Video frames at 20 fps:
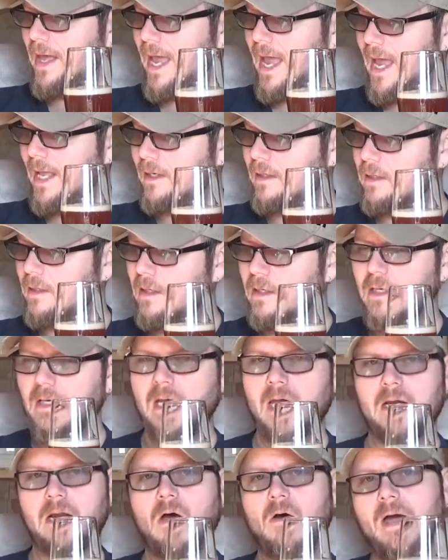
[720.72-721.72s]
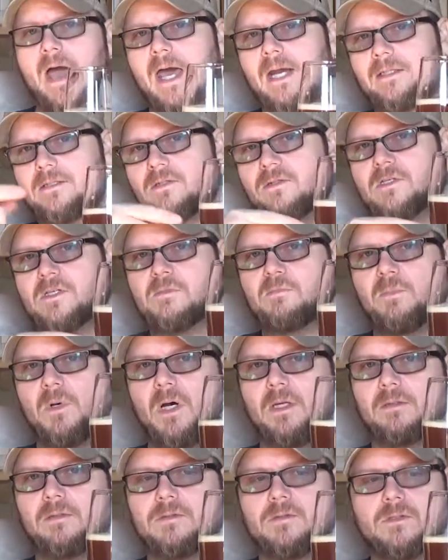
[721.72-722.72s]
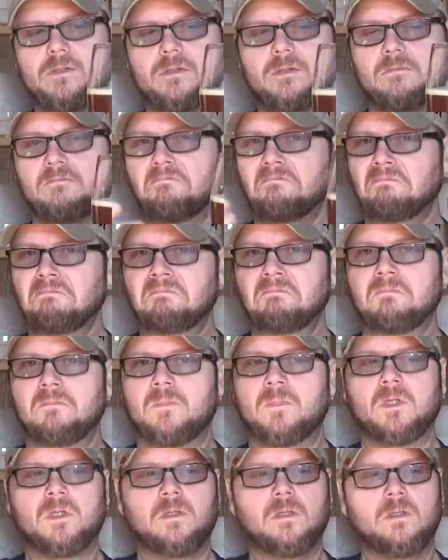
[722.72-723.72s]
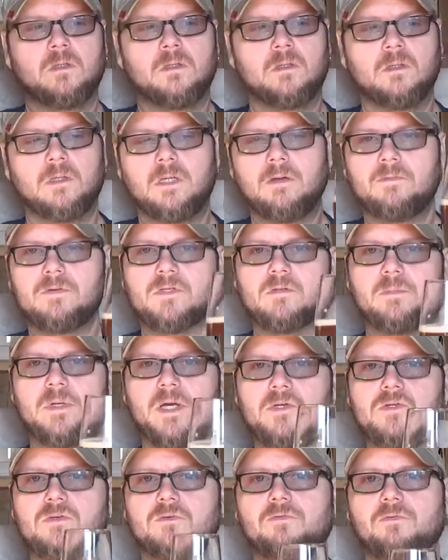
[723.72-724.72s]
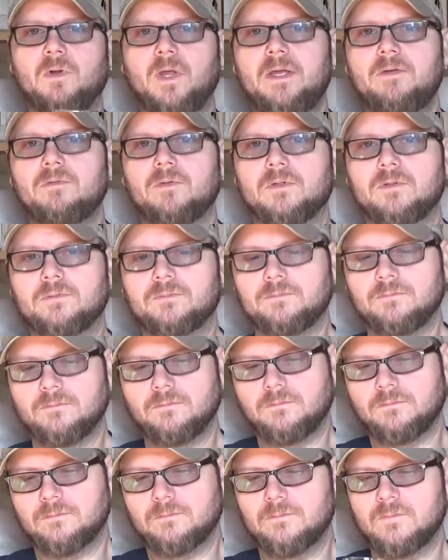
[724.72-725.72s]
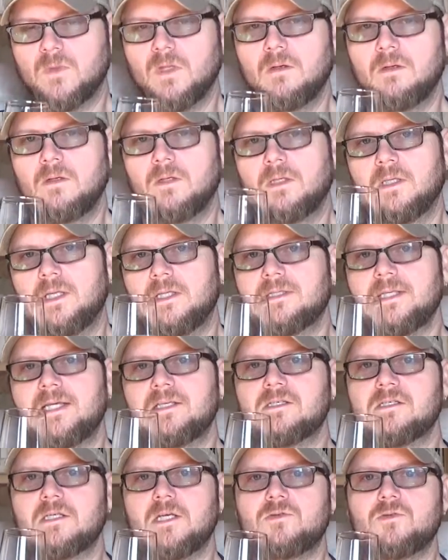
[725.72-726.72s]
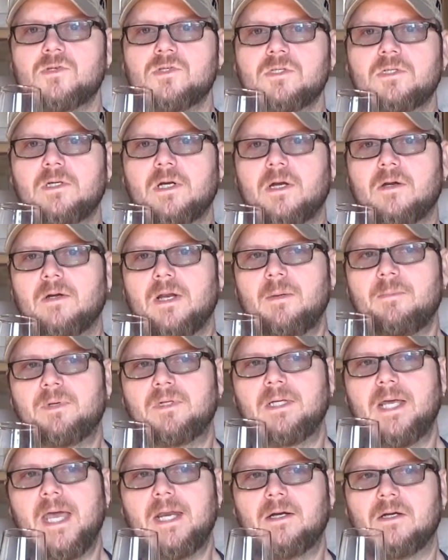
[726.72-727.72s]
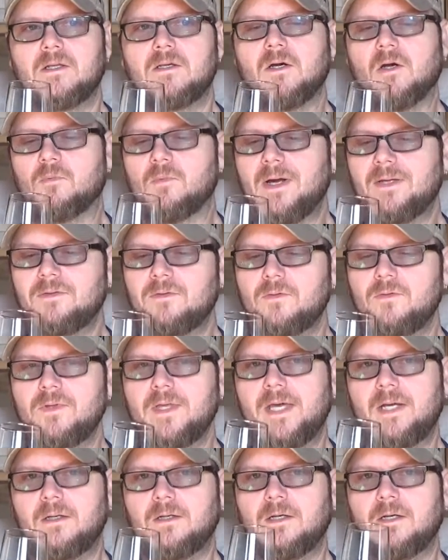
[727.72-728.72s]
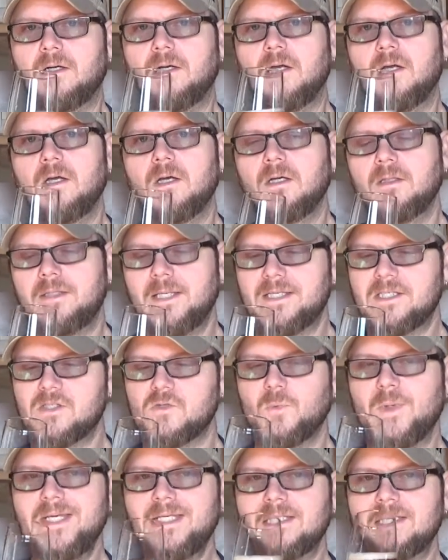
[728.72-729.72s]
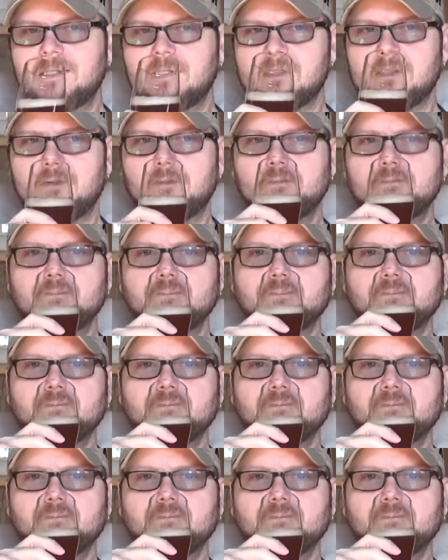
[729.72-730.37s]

that. And I'll add it to this Muntons. Give it some extra flavor. Get that citrus in there and that banana to cut right through that sweetness.